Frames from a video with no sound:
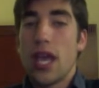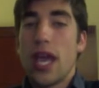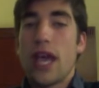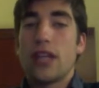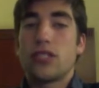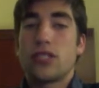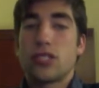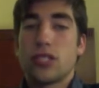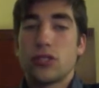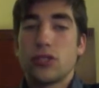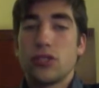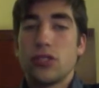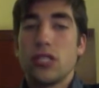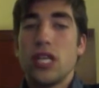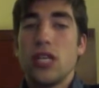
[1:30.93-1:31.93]
as
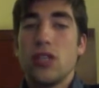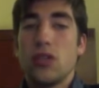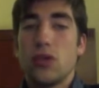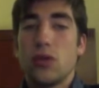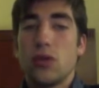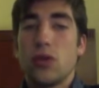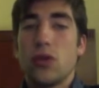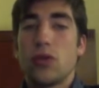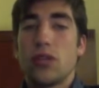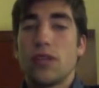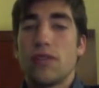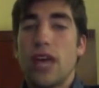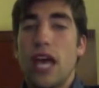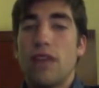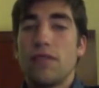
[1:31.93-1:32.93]
children and youth who
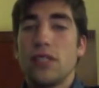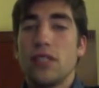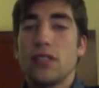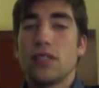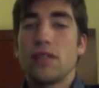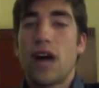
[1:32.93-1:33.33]
give evidence